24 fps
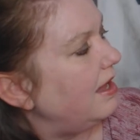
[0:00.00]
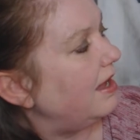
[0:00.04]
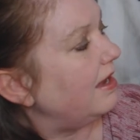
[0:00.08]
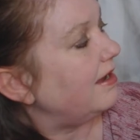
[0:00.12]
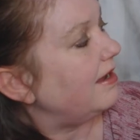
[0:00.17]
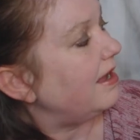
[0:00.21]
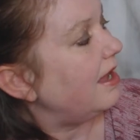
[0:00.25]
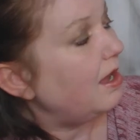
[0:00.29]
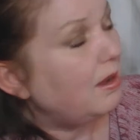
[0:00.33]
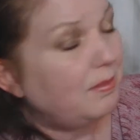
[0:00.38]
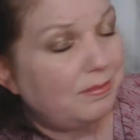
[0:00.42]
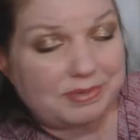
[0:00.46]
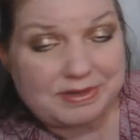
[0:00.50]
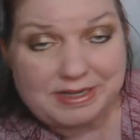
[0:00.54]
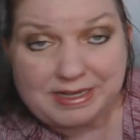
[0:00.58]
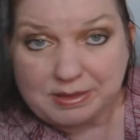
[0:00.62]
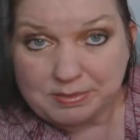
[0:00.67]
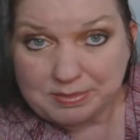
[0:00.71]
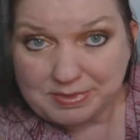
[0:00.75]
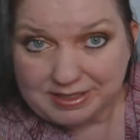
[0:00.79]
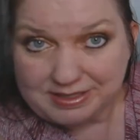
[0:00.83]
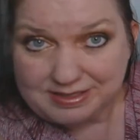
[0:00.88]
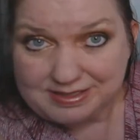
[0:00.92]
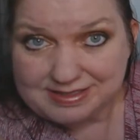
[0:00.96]

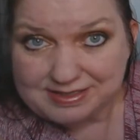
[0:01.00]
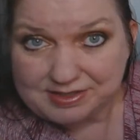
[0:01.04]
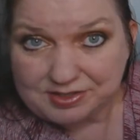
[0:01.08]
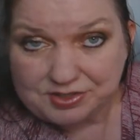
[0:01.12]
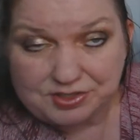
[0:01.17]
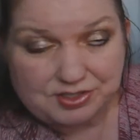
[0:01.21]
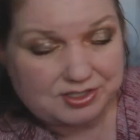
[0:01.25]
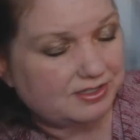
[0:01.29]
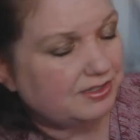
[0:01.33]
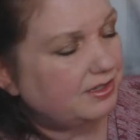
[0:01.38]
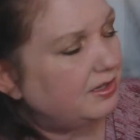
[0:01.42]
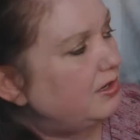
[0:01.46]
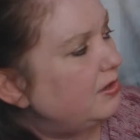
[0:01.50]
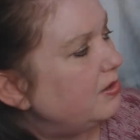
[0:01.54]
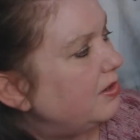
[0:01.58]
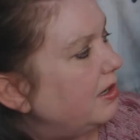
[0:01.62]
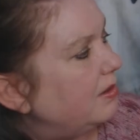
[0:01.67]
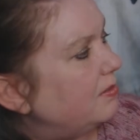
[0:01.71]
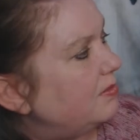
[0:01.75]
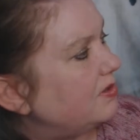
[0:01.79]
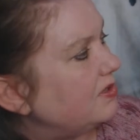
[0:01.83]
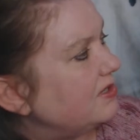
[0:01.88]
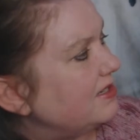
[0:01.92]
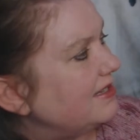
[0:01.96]
Accompaniments such as
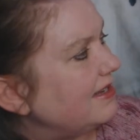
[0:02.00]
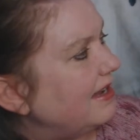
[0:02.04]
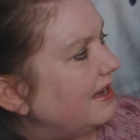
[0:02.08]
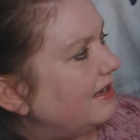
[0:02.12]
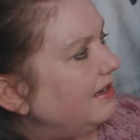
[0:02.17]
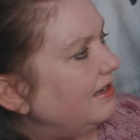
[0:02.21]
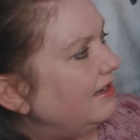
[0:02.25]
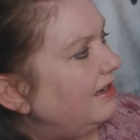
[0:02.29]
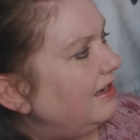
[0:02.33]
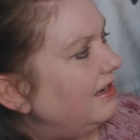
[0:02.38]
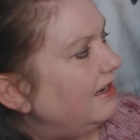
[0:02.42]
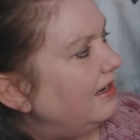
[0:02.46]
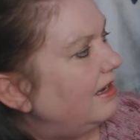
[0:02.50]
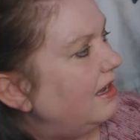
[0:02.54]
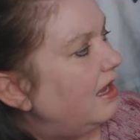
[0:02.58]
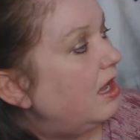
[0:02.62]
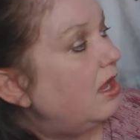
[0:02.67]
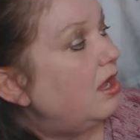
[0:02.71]
cucumber salad,